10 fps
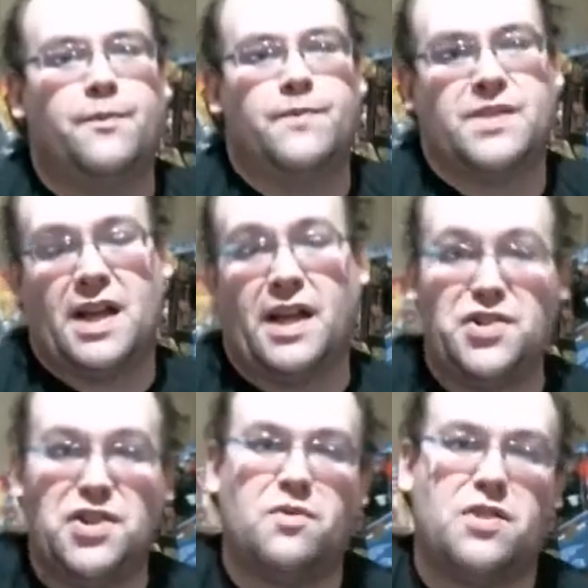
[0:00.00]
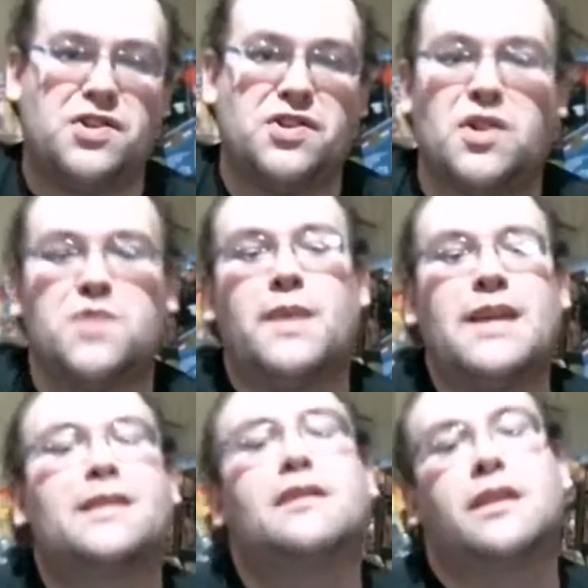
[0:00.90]
second generation stars
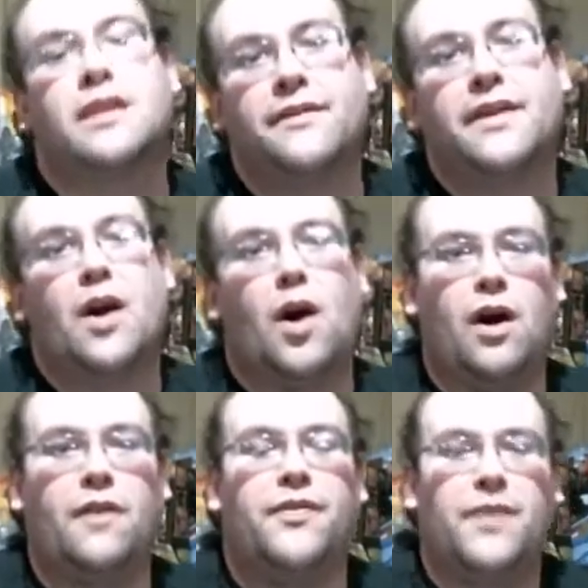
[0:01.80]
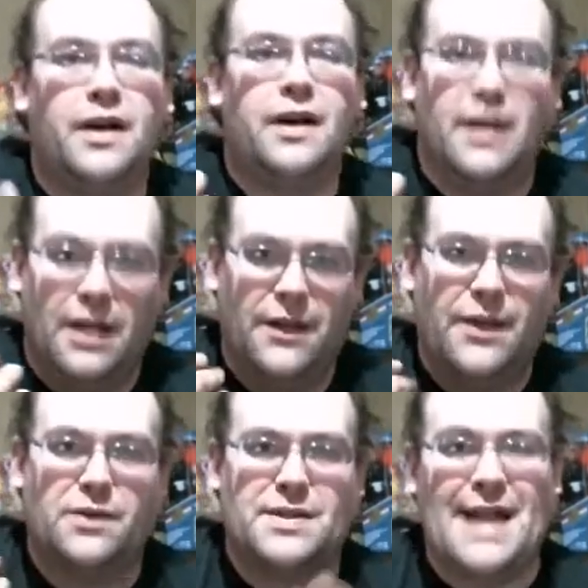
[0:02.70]
basically living off
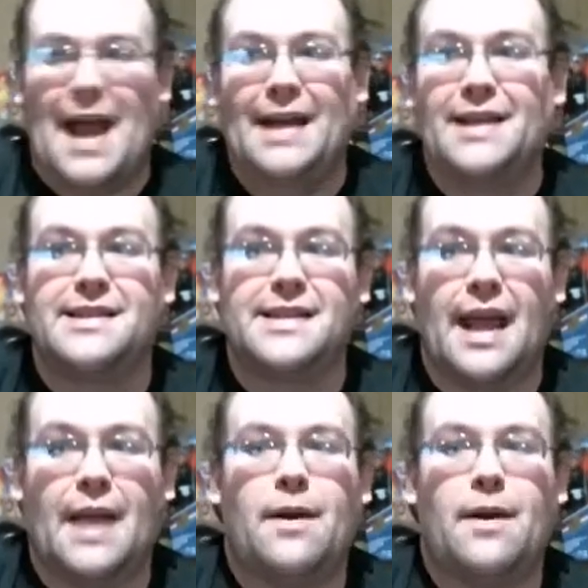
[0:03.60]
their daddy's name.